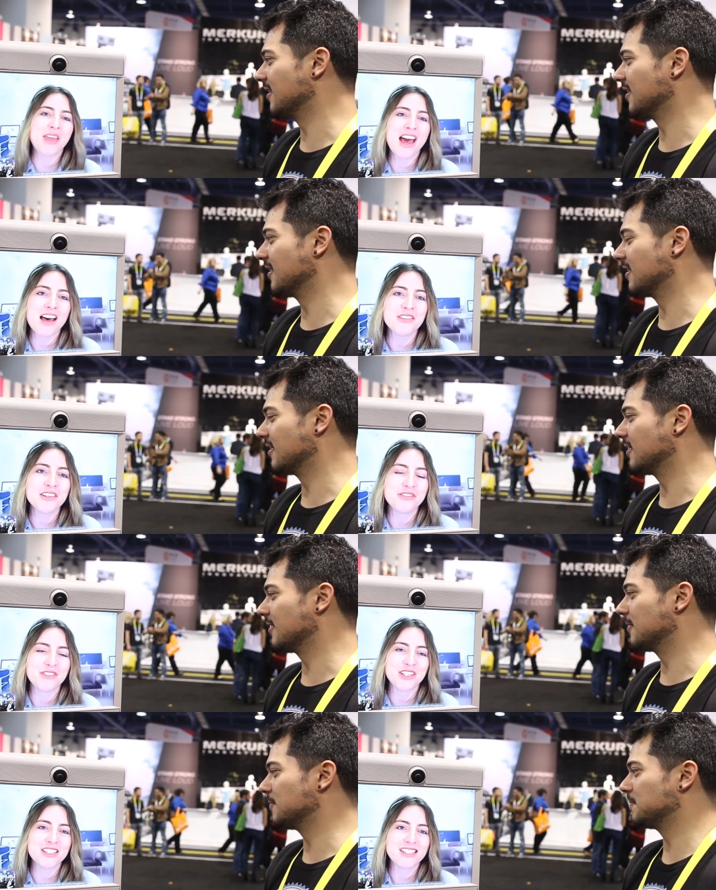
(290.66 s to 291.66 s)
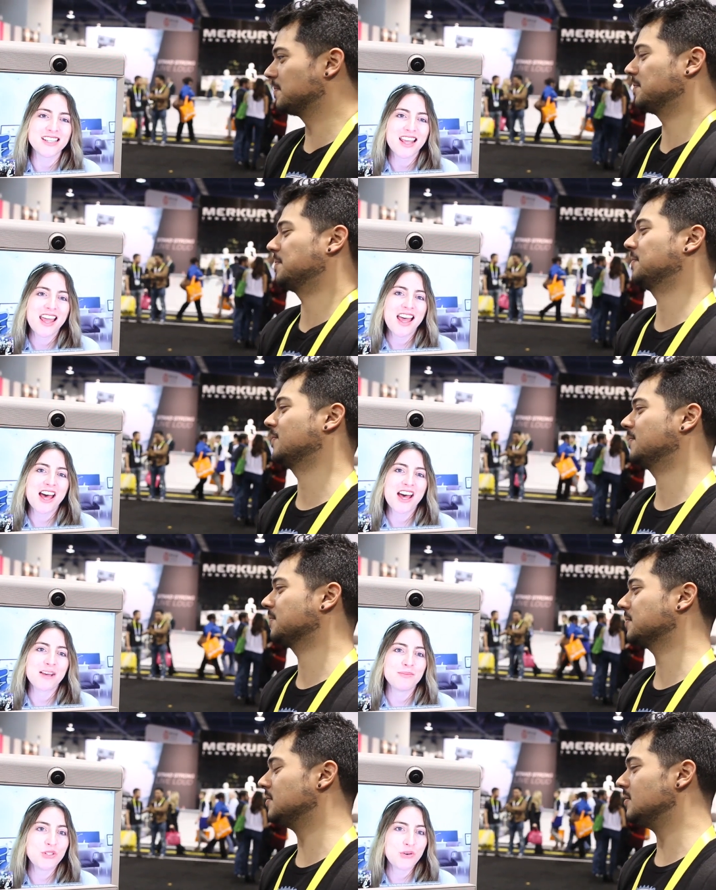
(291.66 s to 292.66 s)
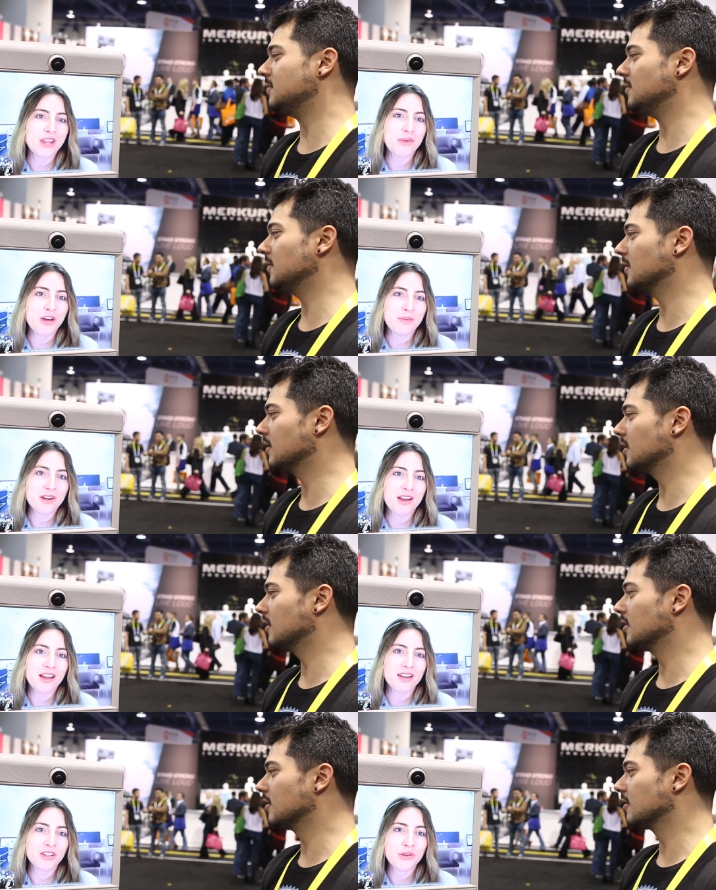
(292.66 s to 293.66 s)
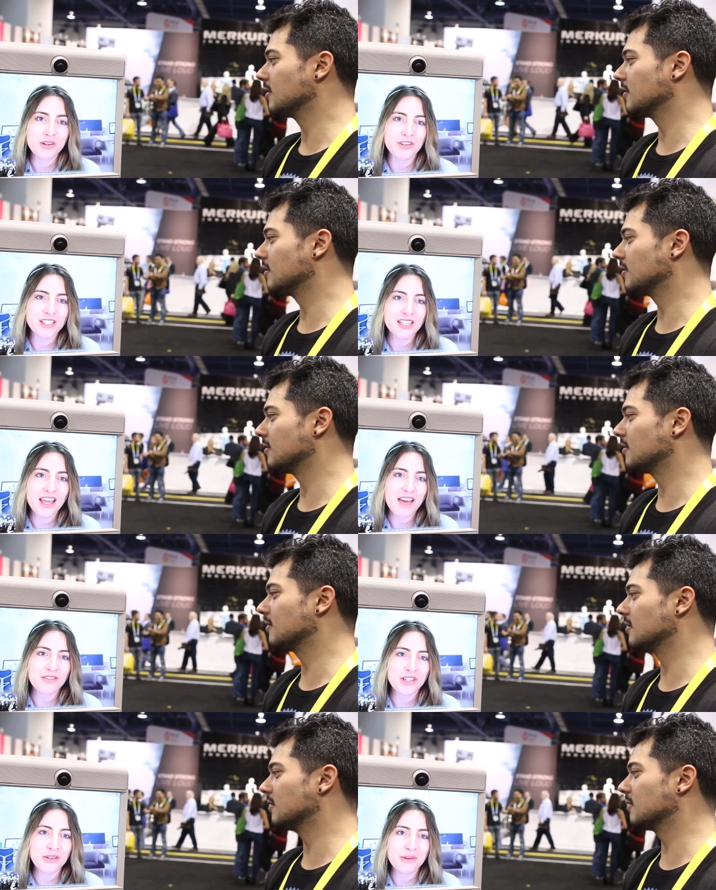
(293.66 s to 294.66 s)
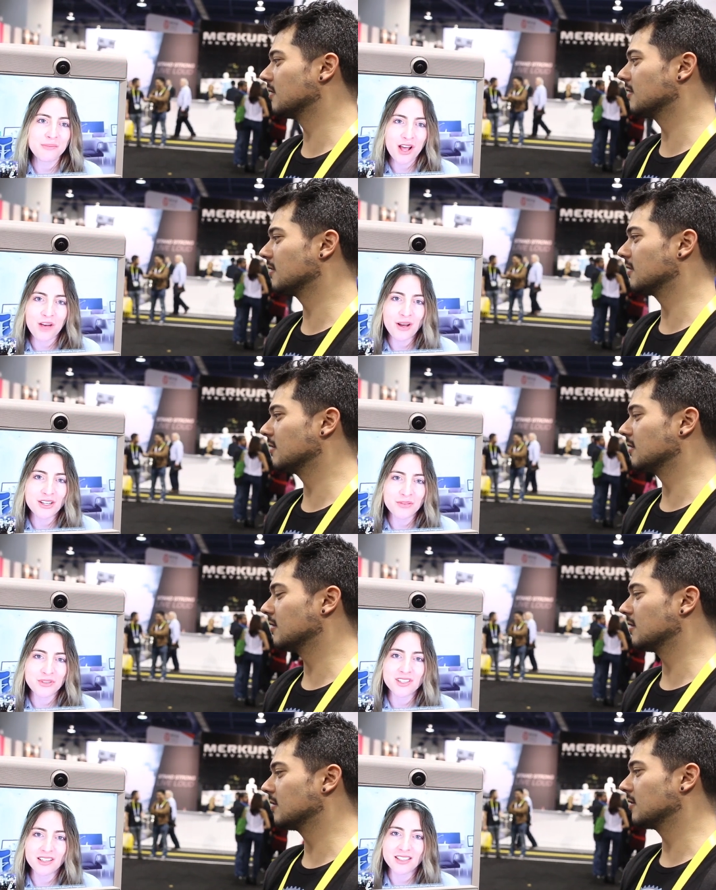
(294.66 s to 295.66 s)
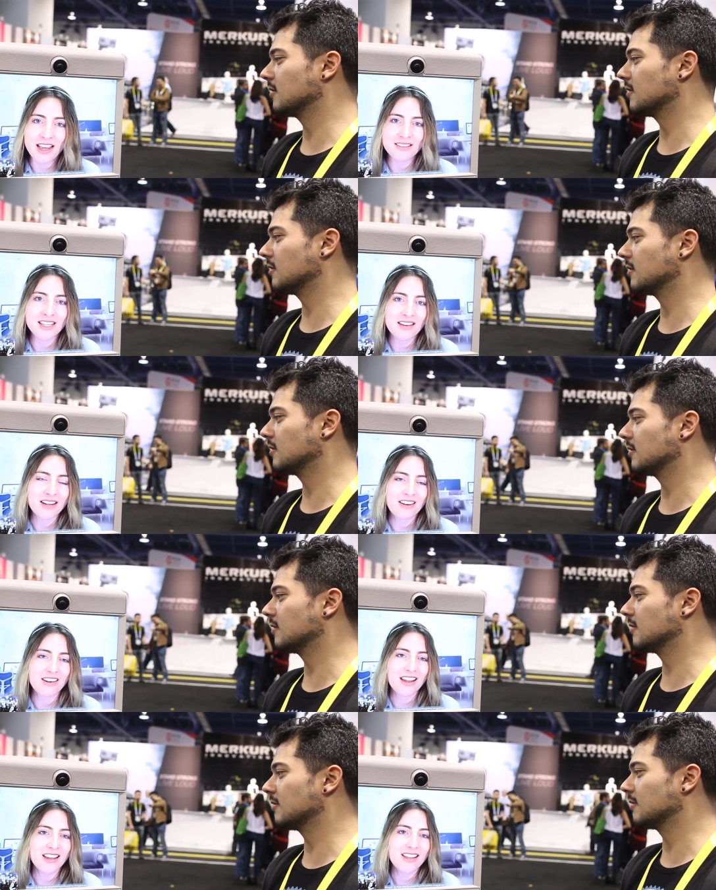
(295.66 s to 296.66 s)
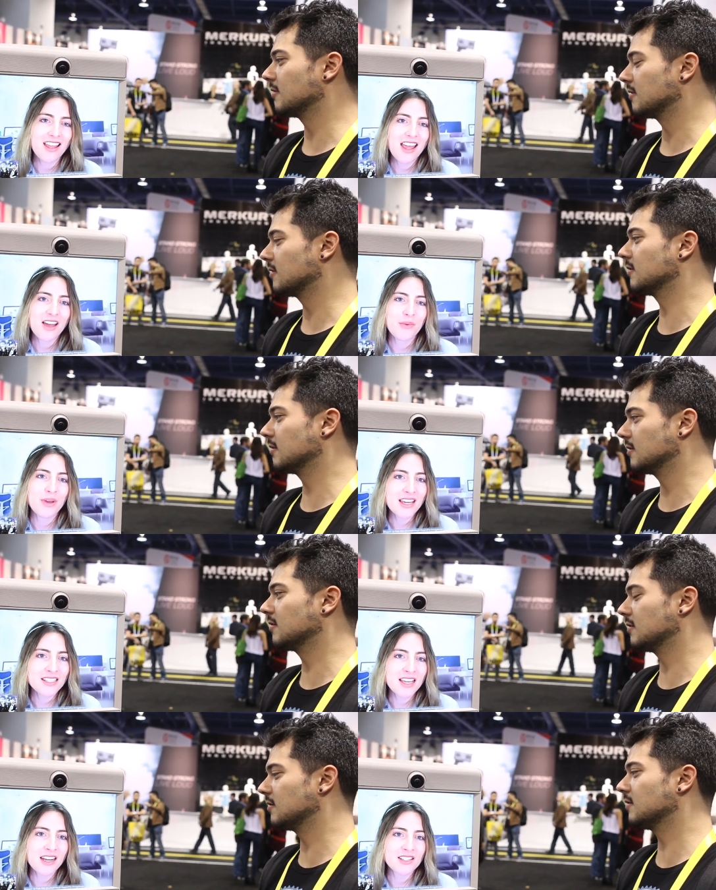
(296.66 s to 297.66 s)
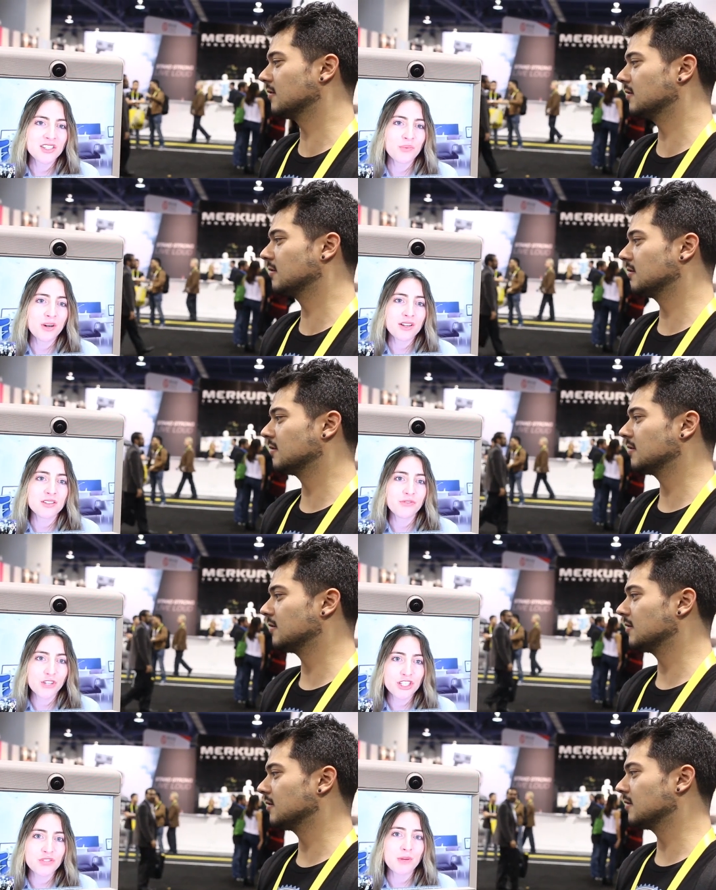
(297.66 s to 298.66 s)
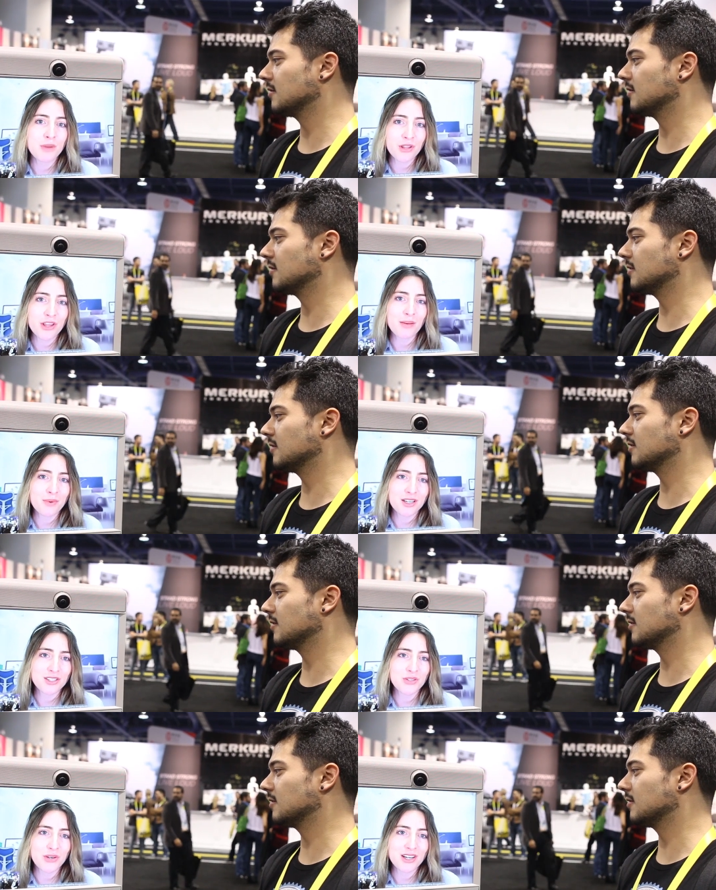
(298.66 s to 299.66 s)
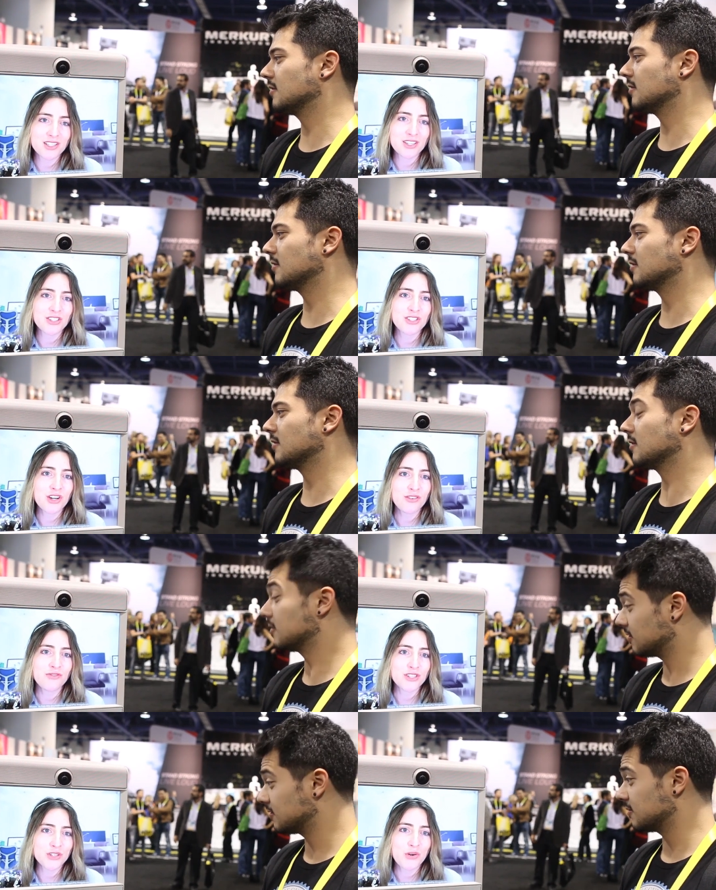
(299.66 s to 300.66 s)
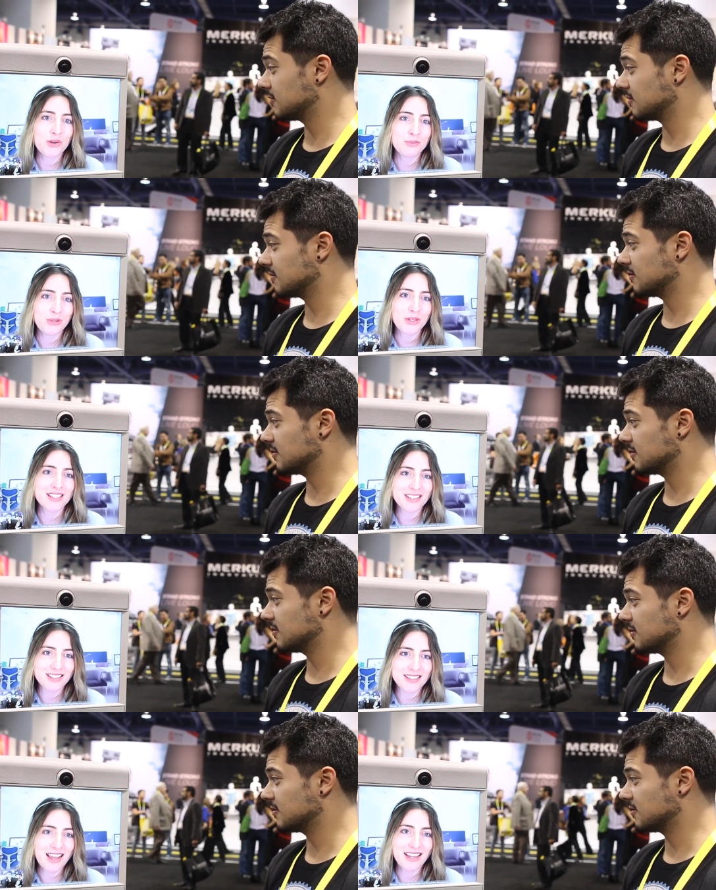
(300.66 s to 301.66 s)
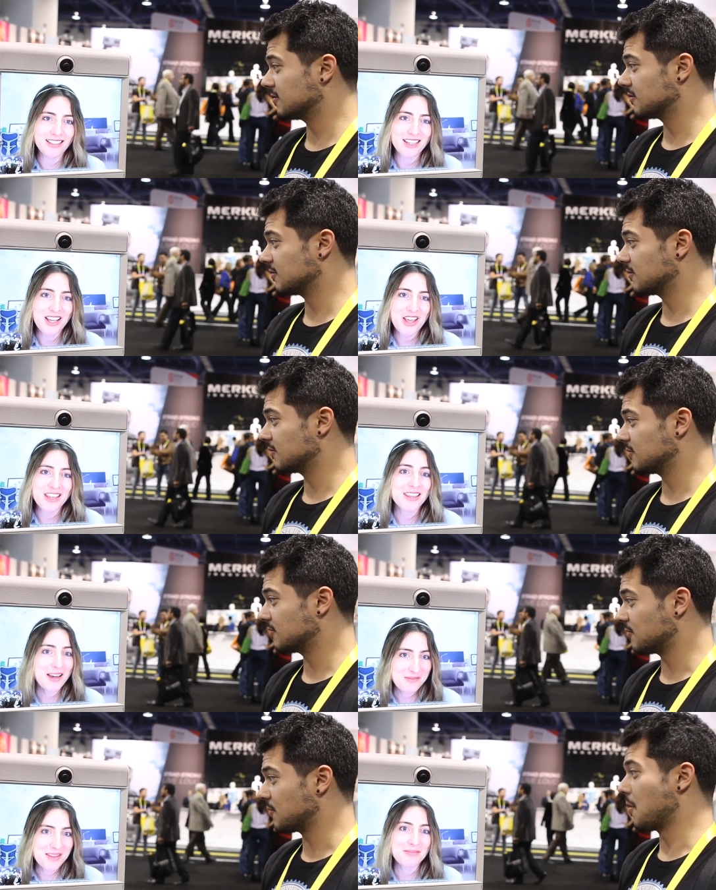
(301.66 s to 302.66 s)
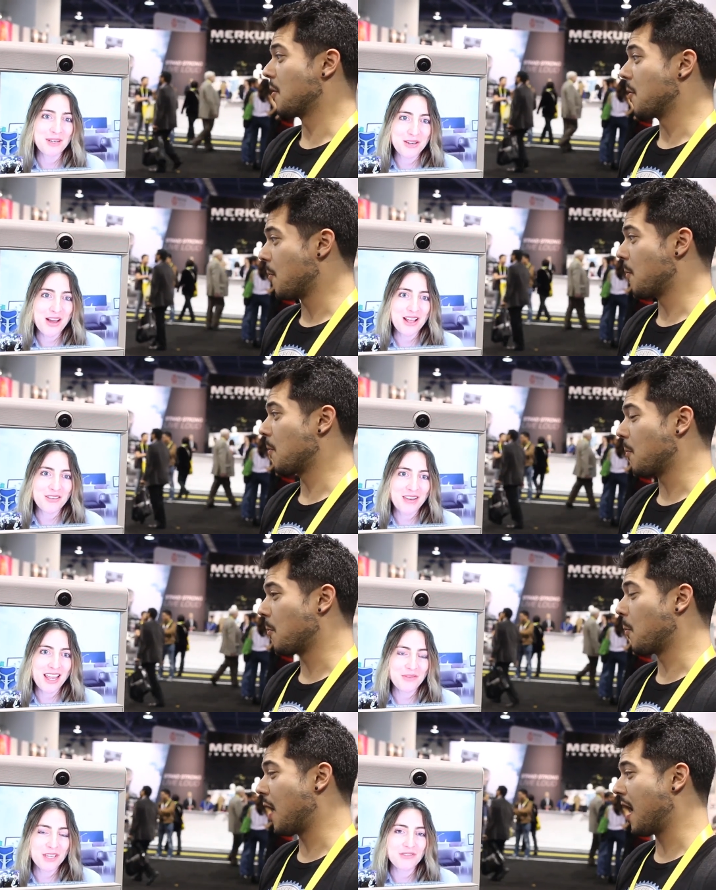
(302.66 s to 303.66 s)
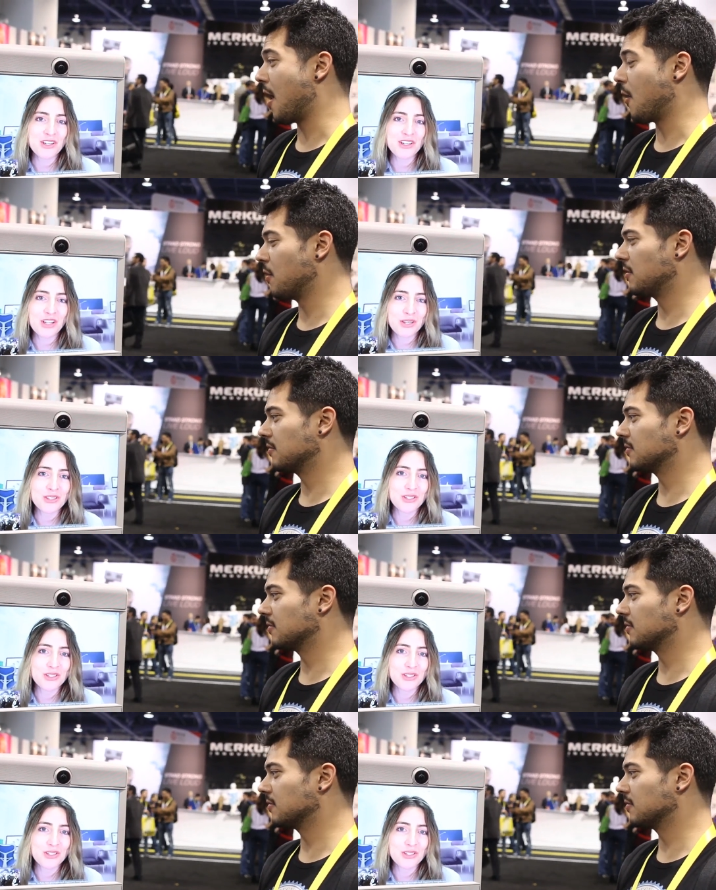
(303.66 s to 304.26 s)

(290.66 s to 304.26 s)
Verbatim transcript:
Speaker 1: We have our first store that we opened on University Avenue in Palo Alto, which is our downtown area. With that said, it's the world's first remotely operated store, so there's no physical employees on site. Yep, pretty wild, right? We even close